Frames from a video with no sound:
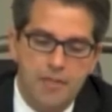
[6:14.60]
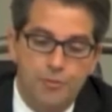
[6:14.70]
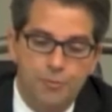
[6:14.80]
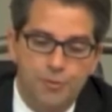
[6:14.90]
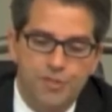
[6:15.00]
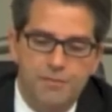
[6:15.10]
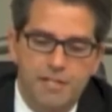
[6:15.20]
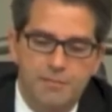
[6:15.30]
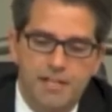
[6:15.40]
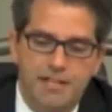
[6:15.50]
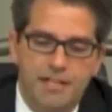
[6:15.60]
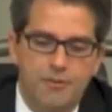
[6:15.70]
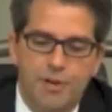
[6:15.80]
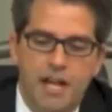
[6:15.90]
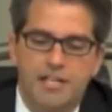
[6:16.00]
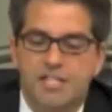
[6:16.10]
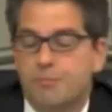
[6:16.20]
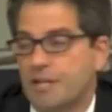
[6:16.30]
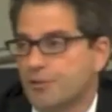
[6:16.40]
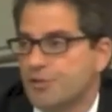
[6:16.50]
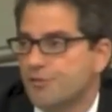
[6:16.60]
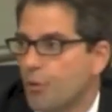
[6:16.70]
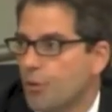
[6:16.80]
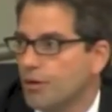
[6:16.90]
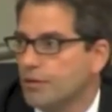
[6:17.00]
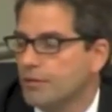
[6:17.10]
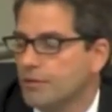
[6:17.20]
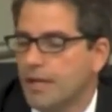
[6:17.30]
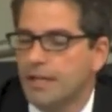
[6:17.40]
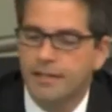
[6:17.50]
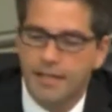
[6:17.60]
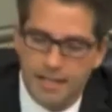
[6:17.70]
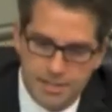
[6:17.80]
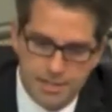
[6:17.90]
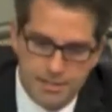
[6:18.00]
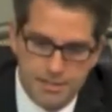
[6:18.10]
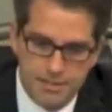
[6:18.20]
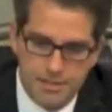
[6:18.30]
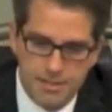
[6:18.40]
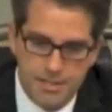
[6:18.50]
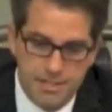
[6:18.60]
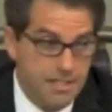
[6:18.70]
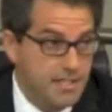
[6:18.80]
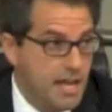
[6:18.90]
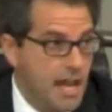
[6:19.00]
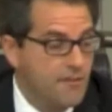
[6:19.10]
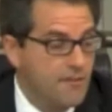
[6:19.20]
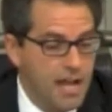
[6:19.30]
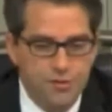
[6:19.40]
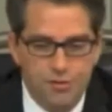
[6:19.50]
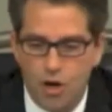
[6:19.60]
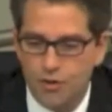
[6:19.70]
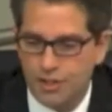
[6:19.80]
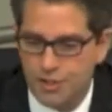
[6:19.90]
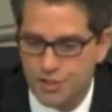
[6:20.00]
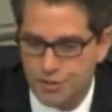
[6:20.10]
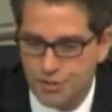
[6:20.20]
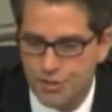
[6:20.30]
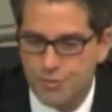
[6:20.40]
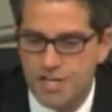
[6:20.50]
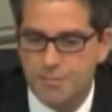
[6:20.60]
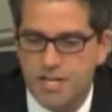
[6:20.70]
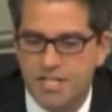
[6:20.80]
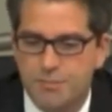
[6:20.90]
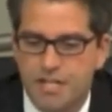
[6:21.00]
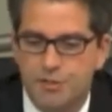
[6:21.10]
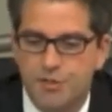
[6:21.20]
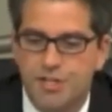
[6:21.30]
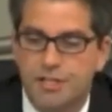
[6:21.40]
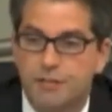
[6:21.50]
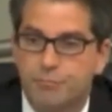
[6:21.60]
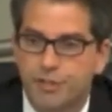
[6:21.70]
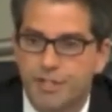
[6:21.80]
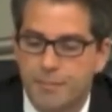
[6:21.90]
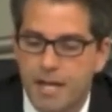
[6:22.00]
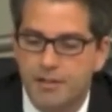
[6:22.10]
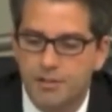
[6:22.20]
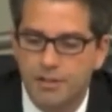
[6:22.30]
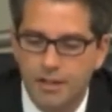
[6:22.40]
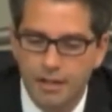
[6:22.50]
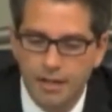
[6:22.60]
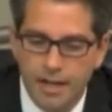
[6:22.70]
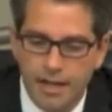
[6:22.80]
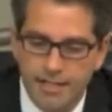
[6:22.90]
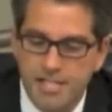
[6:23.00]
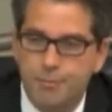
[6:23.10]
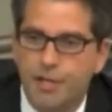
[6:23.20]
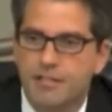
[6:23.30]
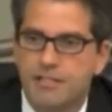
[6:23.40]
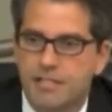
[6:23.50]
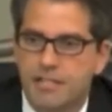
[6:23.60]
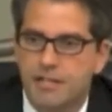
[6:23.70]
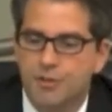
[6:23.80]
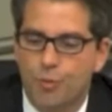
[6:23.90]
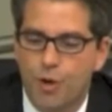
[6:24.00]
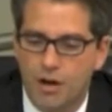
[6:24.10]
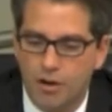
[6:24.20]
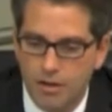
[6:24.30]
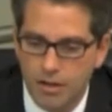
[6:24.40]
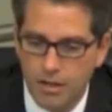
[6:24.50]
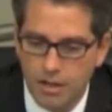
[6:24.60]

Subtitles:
At the Rules Committee meeting, we had speakers for and against. City staff answered all the concerns raised by speakers in a complete manner and explained the details well.